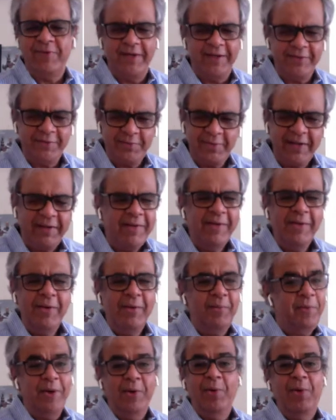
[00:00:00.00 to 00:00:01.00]
of things. We
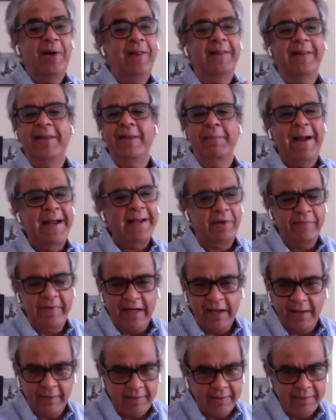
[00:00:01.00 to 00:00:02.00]
are older than the Bank of
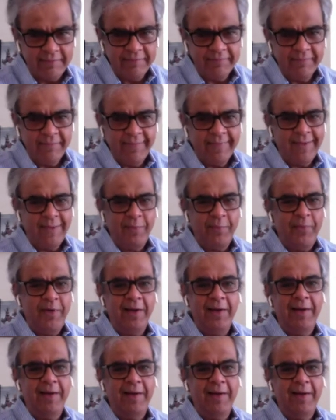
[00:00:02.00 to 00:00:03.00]
England.
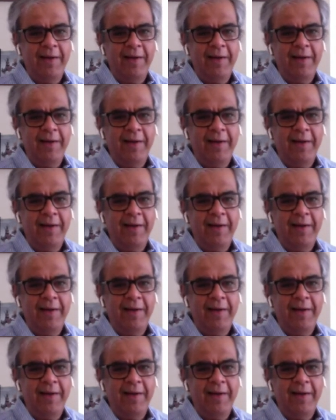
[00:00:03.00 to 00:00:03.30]
We